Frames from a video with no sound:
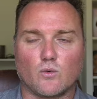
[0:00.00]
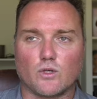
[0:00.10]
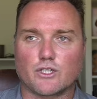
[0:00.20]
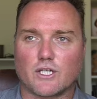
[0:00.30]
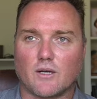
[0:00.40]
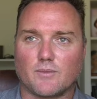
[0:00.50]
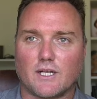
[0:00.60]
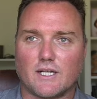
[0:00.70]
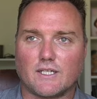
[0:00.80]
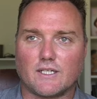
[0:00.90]
workshop that
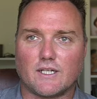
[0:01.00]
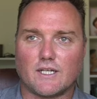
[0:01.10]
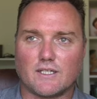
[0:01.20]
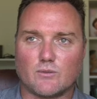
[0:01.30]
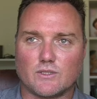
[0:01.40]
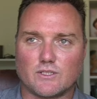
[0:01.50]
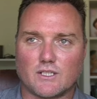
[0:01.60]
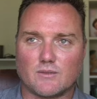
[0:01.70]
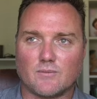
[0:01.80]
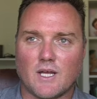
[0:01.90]
I did, and it was
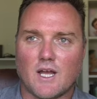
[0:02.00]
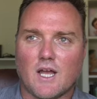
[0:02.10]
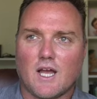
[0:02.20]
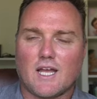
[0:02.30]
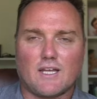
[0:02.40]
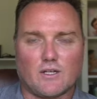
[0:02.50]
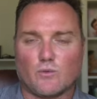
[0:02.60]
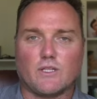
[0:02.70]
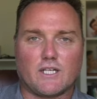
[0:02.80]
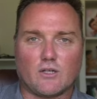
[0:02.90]
um, it, it
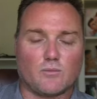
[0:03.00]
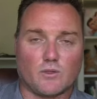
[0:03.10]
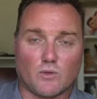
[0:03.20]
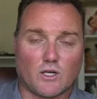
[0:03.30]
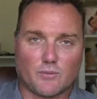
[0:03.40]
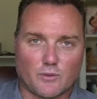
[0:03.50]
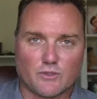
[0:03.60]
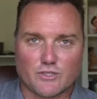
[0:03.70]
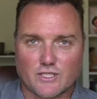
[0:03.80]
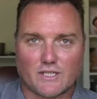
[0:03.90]
really help it will help you
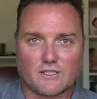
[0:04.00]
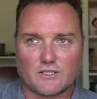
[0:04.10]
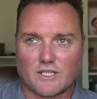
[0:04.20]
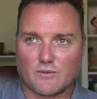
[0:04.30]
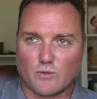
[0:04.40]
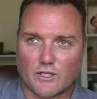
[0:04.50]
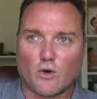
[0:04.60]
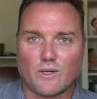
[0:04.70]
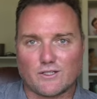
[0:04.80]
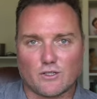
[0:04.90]
understand this, and we
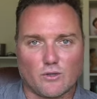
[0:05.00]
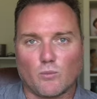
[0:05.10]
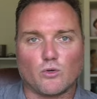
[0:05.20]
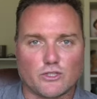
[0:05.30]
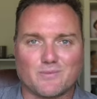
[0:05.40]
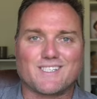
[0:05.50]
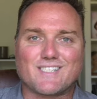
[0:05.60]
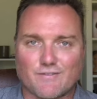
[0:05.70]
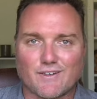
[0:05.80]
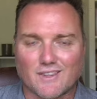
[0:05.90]
go into the more
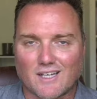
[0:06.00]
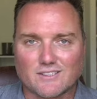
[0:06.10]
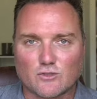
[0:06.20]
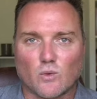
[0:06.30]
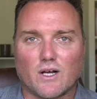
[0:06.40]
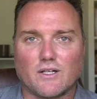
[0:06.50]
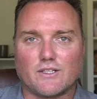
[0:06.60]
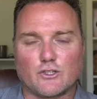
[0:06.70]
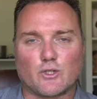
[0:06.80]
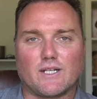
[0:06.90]
specific thoughts as well in
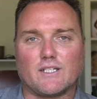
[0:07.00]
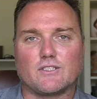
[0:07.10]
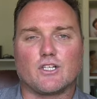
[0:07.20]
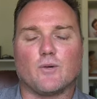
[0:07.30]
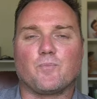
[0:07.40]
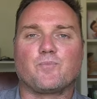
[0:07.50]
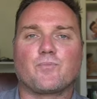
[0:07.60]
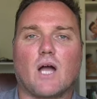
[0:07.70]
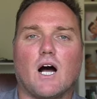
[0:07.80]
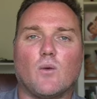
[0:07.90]
the training. So
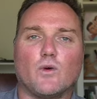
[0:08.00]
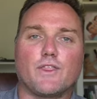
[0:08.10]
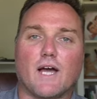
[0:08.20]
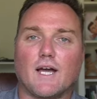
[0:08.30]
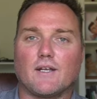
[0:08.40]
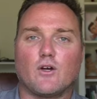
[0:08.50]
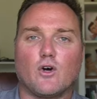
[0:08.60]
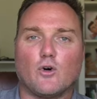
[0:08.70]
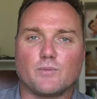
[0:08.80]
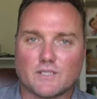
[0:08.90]
um, with that,
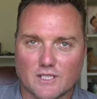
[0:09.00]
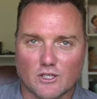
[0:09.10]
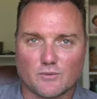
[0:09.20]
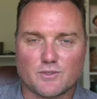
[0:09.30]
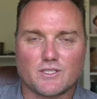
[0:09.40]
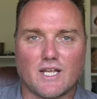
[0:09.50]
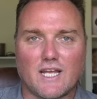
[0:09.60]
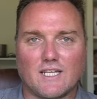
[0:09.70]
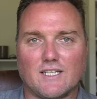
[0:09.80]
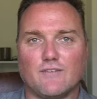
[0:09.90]
hope this helps.
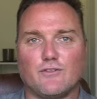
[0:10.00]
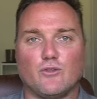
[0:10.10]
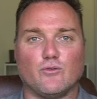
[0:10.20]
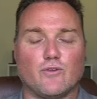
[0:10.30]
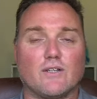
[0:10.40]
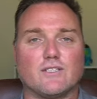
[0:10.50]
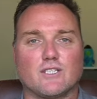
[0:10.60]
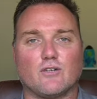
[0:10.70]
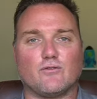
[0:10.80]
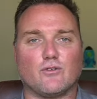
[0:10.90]
And if you found this
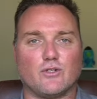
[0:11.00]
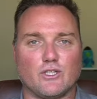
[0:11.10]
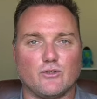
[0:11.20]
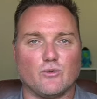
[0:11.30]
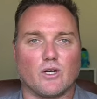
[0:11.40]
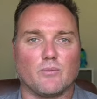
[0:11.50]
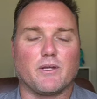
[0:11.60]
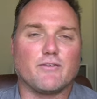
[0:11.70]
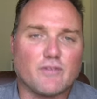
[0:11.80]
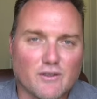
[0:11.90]
helpful and you are
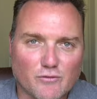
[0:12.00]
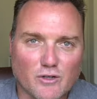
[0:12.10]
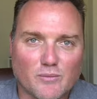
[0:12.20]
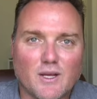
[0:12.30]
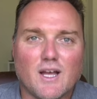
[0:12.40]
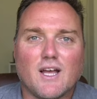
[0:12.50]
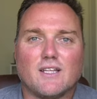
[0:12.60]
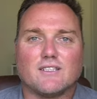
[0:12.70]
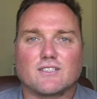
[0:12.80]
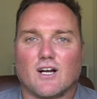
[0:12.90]
benefiting from
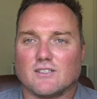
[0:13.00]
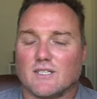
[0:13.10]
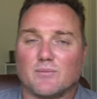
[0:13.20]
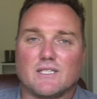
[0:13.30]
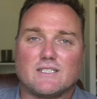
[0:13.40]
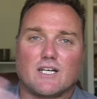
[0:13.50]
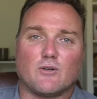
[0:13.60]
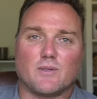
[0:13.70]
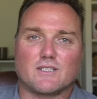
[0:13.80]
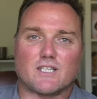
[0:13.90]
this content, please
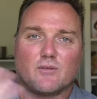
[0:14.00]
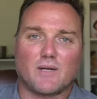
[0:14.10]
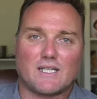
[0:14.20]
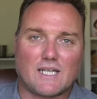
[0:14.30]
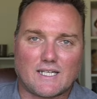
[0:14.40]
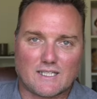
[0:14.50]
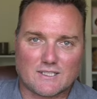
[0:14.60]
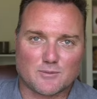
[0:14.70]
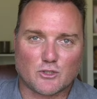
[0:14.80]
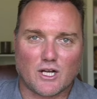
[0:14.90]
help us out by liking,
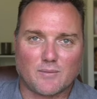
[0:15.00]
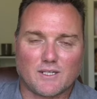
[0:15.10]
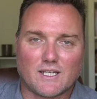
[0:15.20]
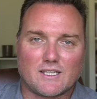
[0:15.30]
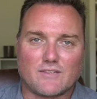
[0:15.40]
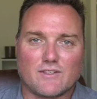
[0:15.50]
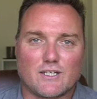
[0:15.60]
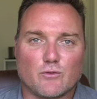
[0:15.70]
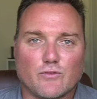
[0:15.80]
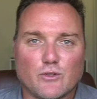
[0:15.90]
subscribing, and leaving
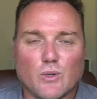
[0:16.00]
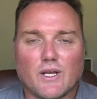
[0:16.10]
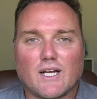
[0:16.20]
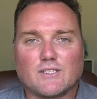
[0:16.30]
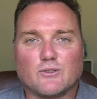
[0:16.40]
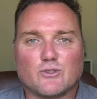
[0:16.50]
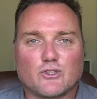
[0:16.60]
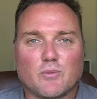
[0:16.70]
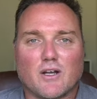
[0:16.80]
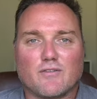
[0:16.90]
a review on iTunes or
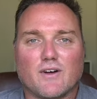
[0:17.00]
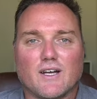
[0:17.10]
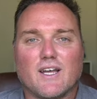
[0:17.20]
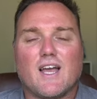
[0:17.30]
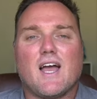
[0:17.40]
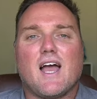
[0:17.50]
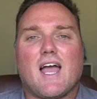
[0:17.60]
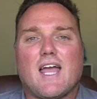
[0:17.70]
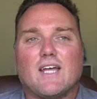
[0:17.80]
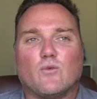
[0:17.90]
Spotify.
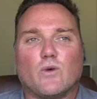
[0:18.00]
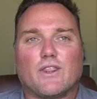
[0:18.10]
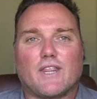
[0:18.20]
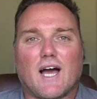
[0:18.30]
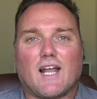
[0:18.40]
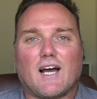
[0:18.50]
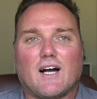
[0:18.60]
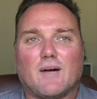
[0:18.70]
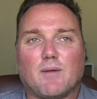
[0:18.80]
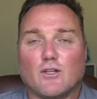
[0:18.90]
And with that,
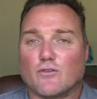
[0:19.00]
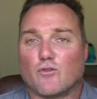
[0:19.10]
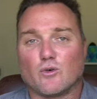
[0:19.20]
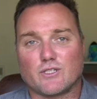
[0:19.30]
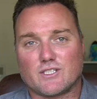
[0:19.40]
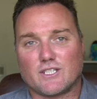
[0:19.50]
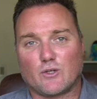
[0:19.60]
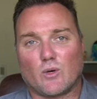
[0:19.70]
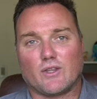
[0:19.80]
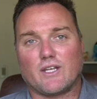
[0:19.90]
um, I look forward to seeing
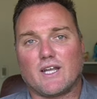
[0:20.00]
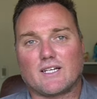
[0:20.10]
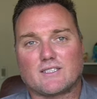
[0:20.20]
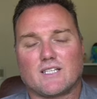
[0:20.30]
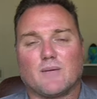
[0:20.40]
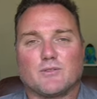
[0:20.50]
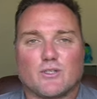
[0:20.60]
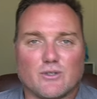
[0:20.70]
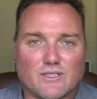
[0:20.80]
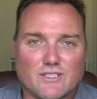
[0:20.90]
you on the next
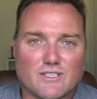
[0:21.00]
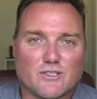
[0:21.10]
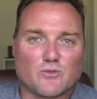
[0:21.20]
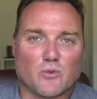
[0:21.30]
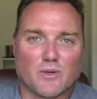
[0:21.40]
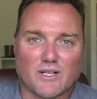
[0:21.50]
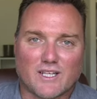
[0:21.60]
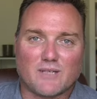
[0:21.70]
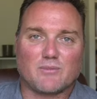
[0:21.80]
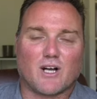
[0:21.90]
episode in this series where we're going to
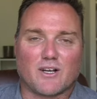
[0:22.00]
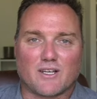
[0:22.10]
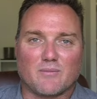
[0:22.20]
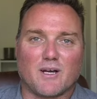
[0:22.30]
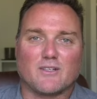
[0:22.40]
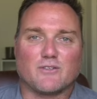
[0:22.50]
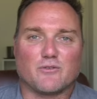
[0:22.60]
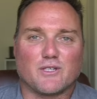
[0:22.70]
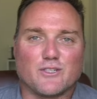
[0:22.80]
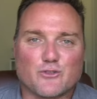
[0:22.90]
keep talking about
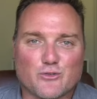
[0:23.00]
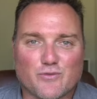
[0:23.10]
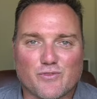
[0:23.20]
different intrusive